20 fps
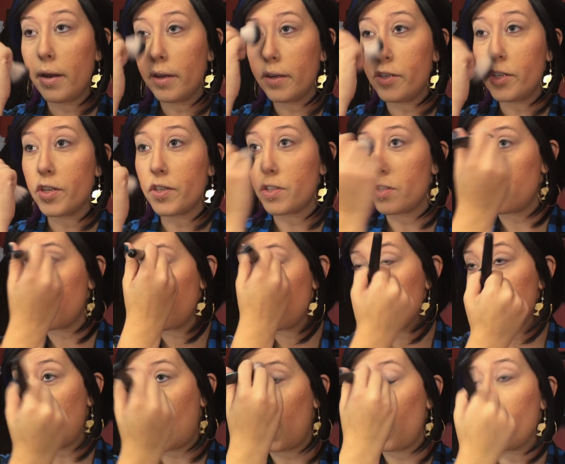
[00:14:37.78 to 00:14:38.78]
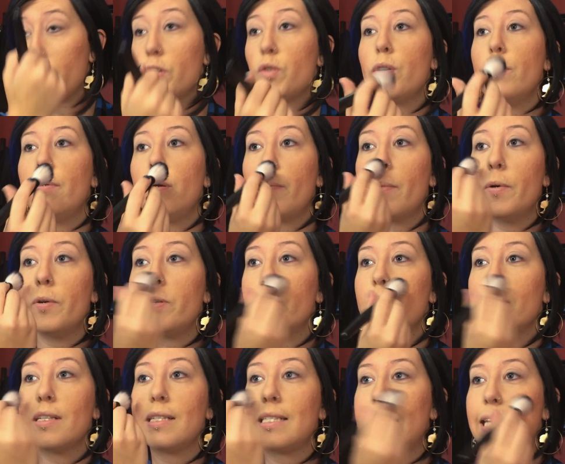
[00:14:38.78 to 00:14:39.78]
And just downward sweeping
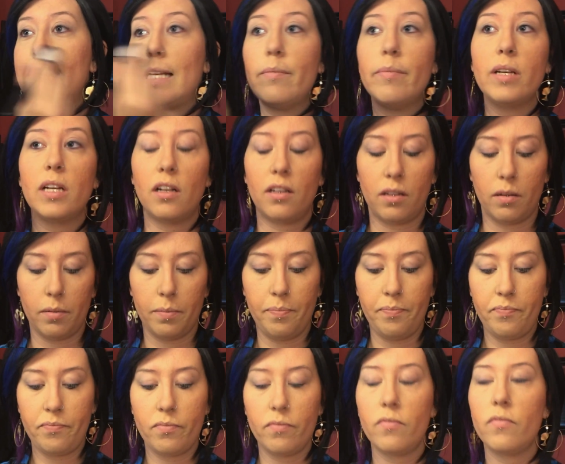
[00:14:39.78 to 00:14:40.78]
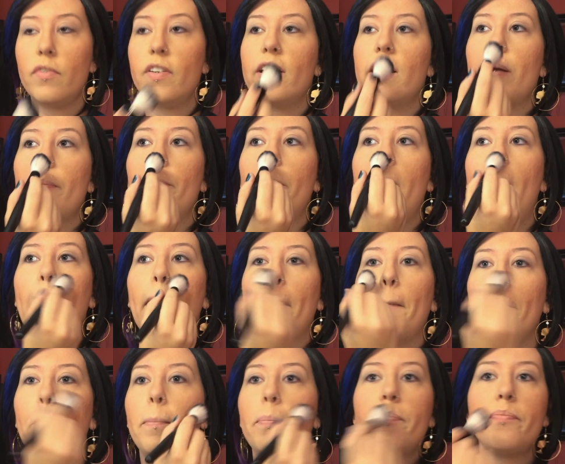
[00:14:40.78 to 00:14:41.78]
motions, a tiny bit on the very
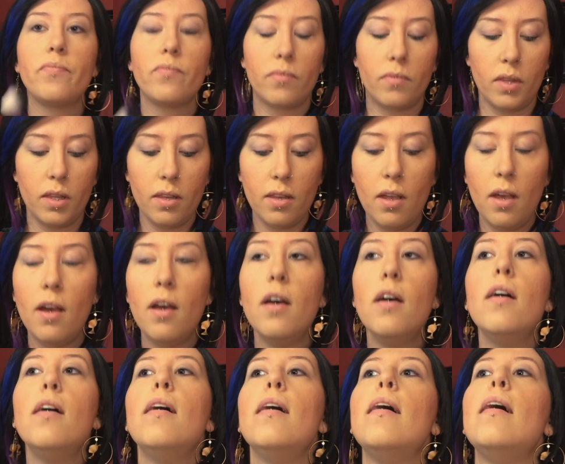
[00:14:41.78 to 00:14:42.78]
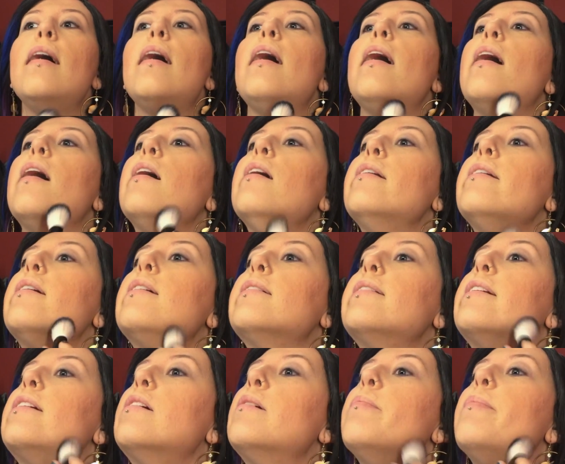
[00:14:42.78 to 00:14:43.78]
bottom. And a
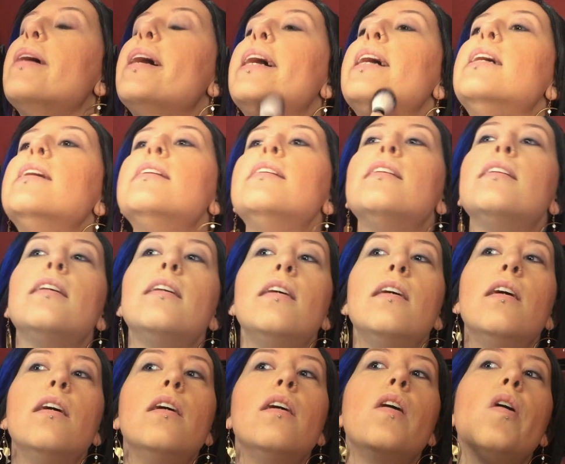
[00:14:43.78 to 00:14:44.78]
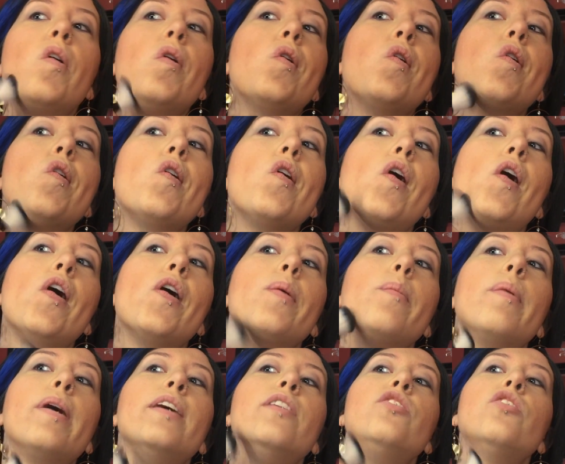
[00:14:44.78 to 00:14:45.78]
little bit
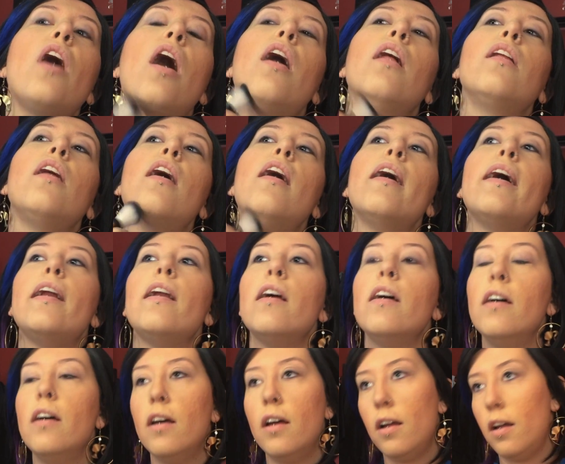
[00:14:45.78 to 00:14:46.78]
on my jawline.